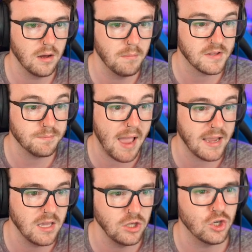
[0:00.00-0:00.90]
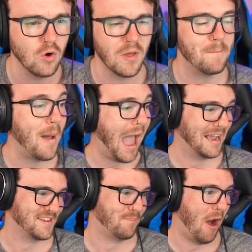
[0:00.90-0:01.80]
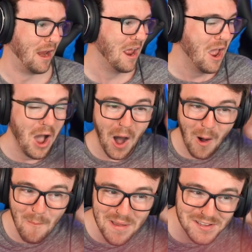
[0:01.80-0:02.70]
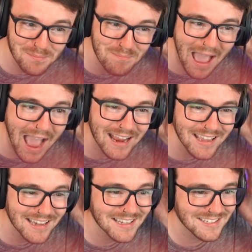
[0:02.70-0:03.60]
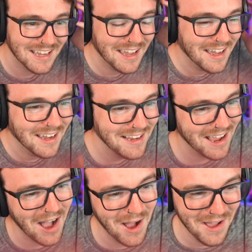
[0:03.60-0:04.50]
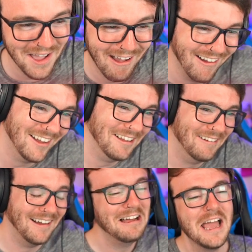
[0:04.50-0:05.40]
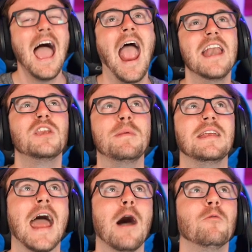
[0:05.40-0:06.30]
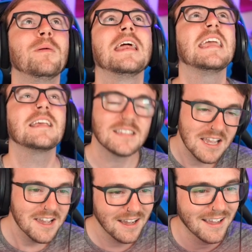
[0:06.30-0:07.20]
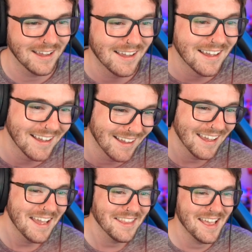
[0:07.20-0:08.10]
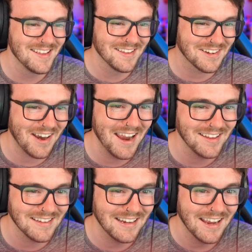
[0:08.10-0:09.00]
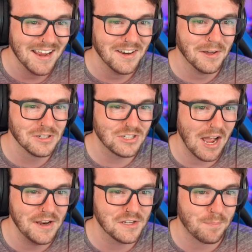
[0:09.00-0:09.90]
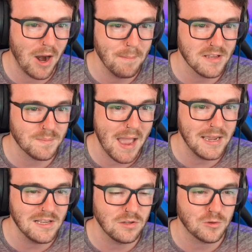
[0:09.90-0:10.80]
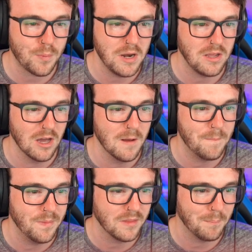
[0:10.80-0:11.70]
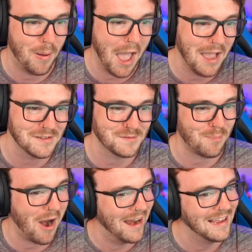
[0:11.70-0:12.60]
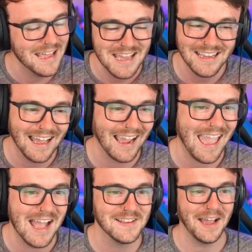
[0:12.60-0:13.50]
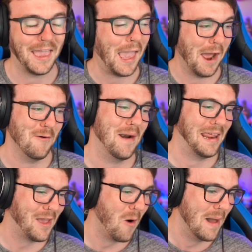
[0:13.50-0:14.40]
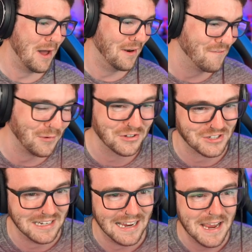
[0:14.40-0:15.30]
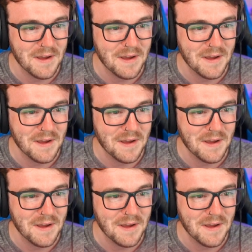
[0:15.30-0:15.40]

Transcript: Miss Maggie, yo, the back sprite. Oh, Miss Magius. Yeah. End me now, please. This is crazy. No shiny Sprite. Miss Magius looks pretty good. The back sprite, I can't really comment on, unfortunately.